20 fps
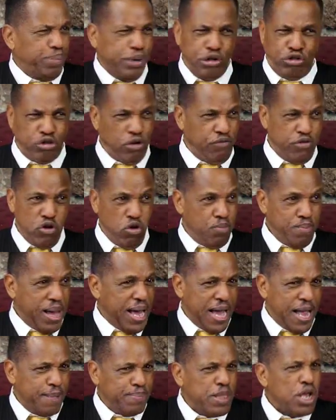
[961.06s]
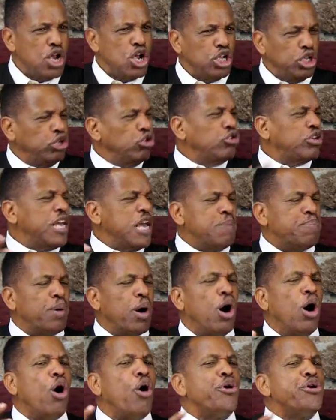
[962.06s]
piece of your mind. You keep
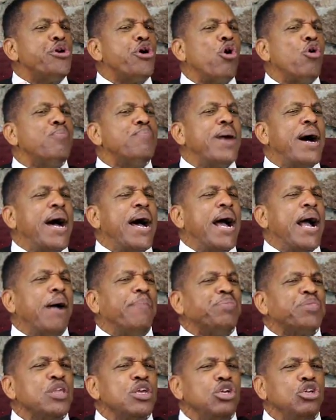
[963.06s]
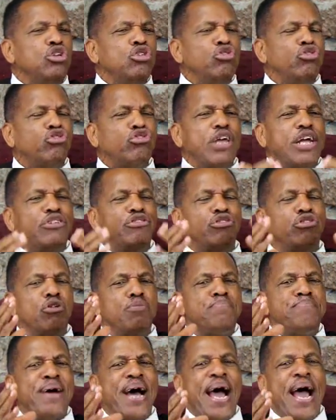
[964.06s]
all your mind. You set your
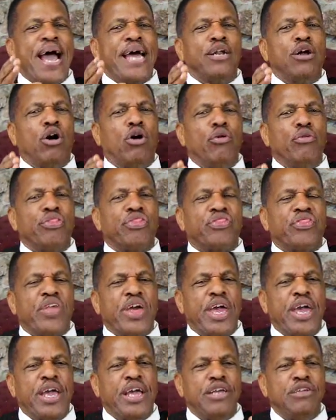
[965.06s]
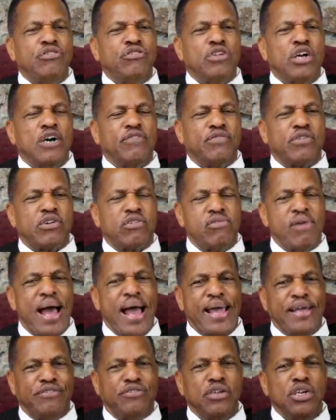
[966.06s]
mind on things of
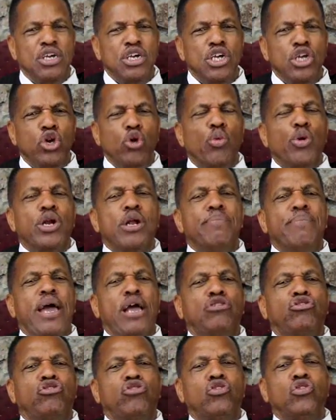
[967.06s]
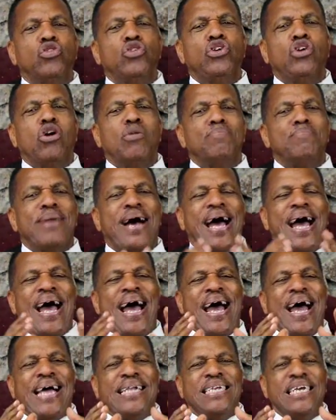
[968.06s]
Christ. You want to make sure your
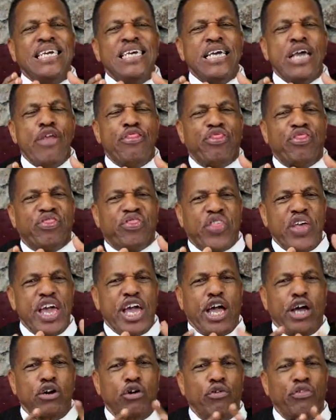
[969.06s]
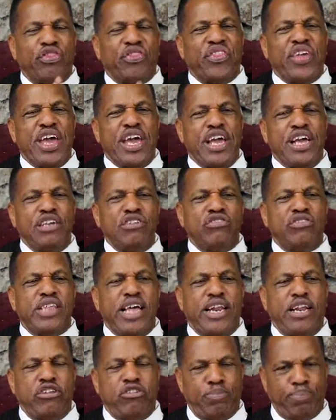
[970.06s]
mind is thinking on things
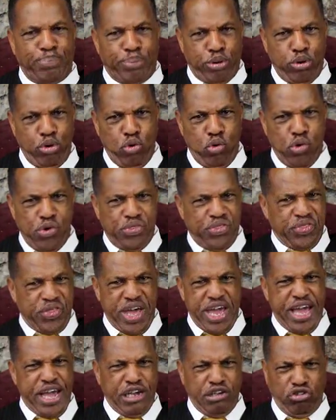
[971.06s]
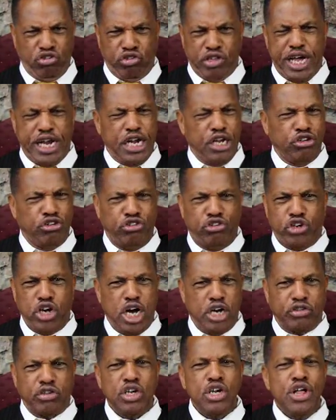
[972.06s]
that is pure, things that is
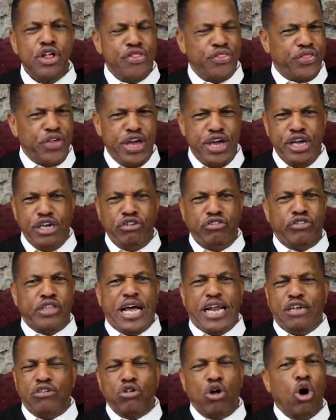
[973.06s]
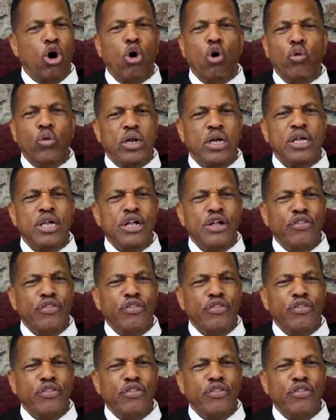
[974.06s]
just, things that is holy,